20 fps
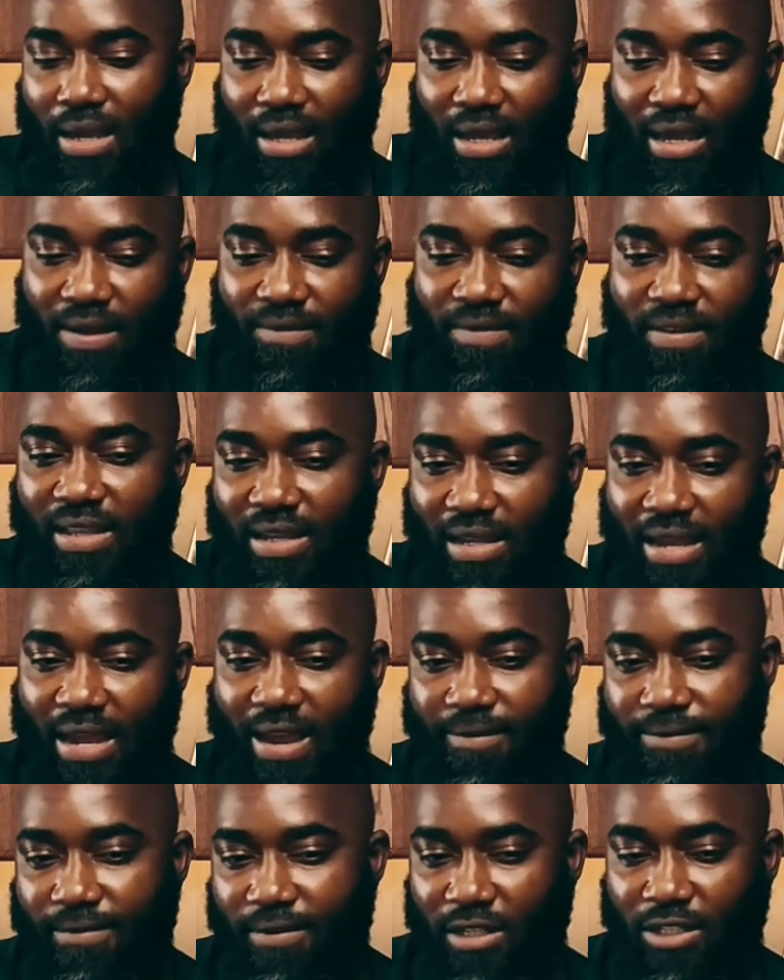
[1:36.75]
Everything
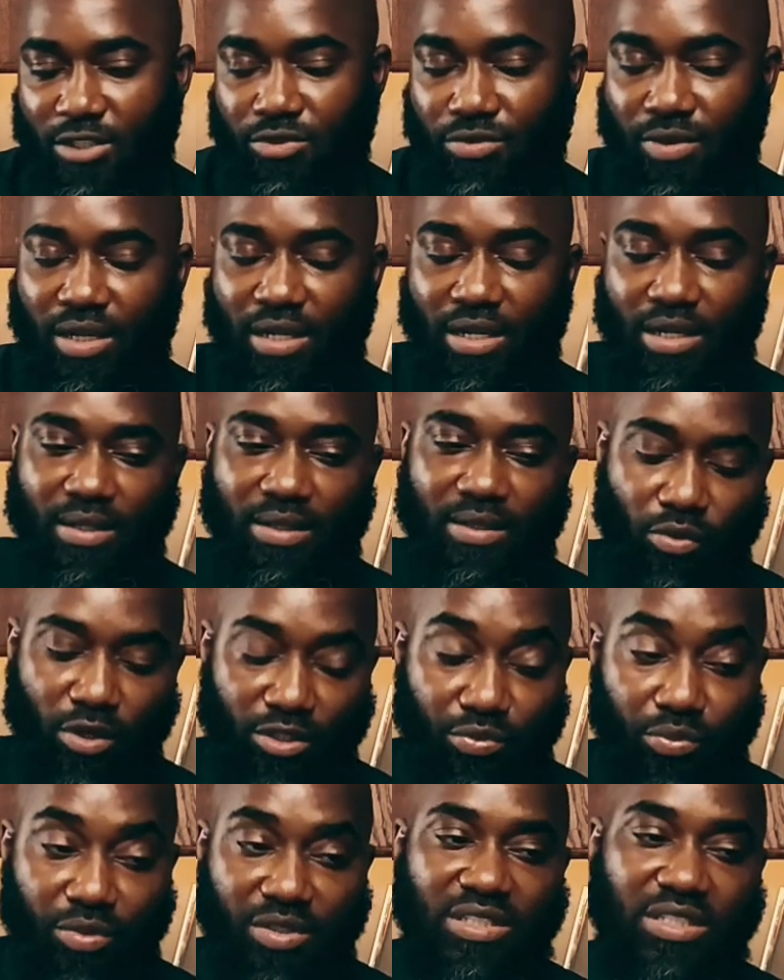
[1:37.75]
after the tray
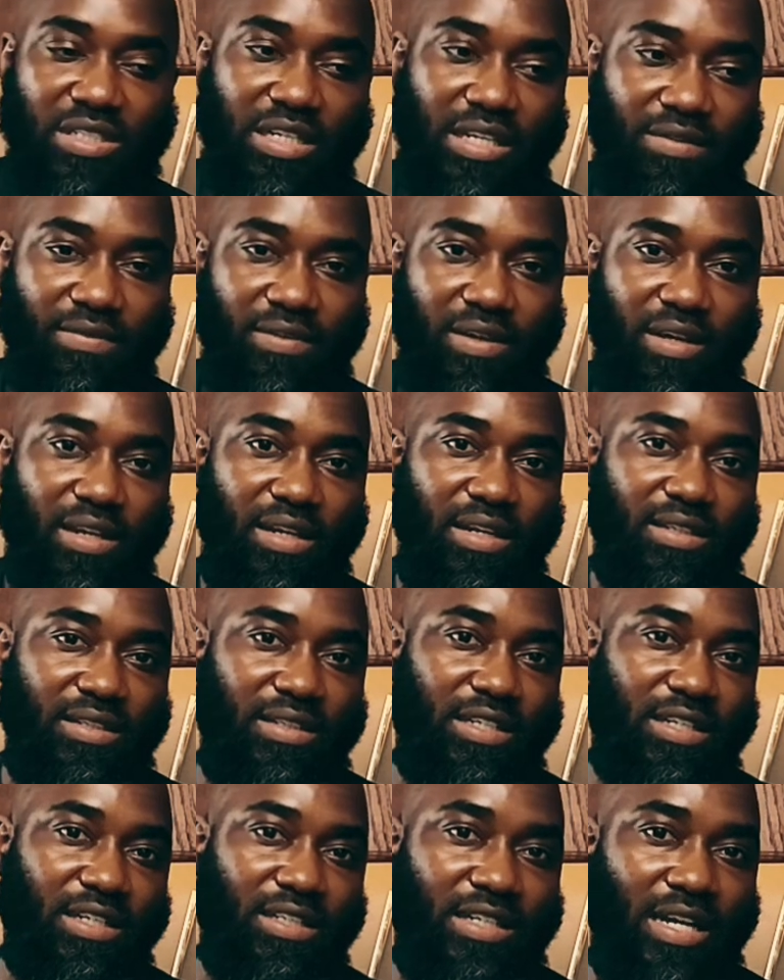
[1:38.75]
was received in the
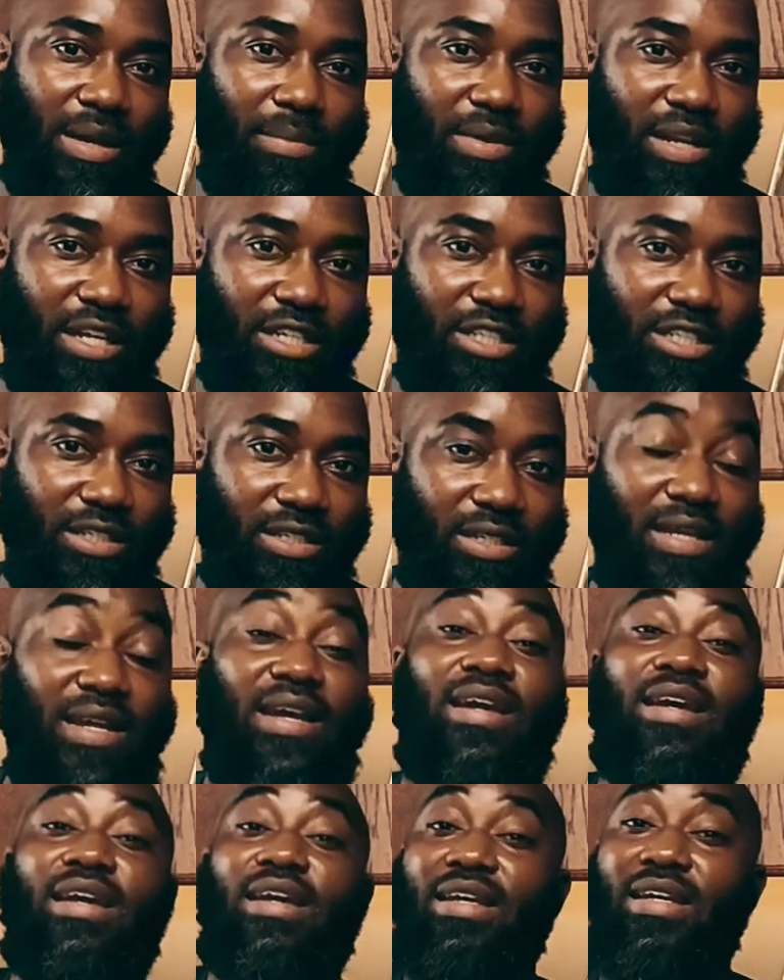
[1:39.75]
decontamination
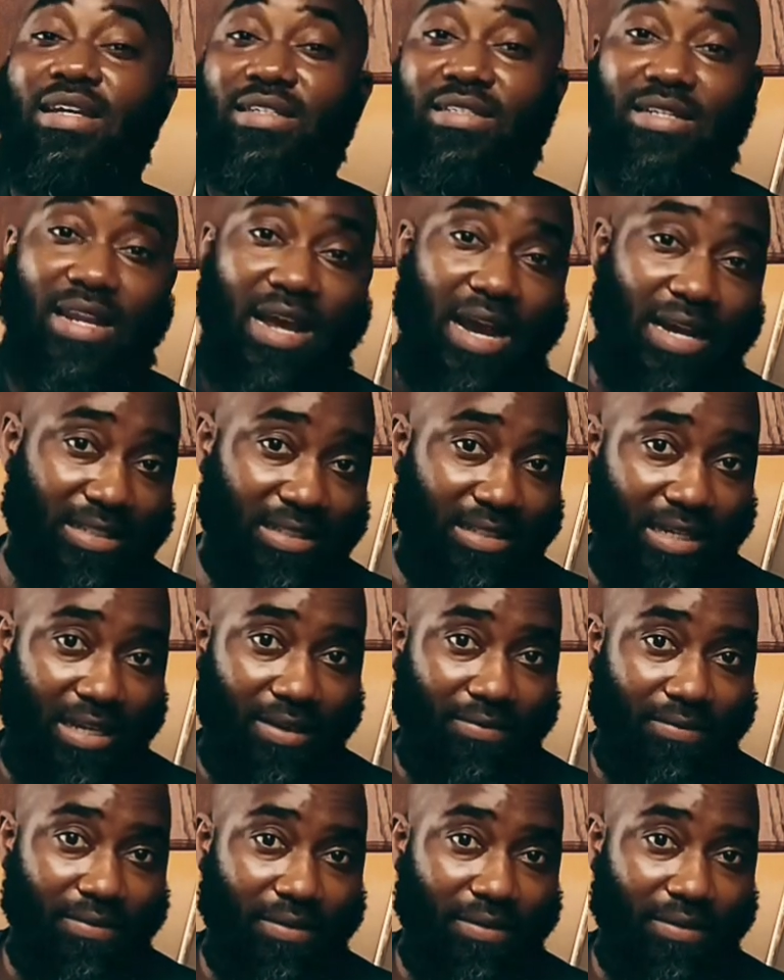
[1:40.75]
is not safe.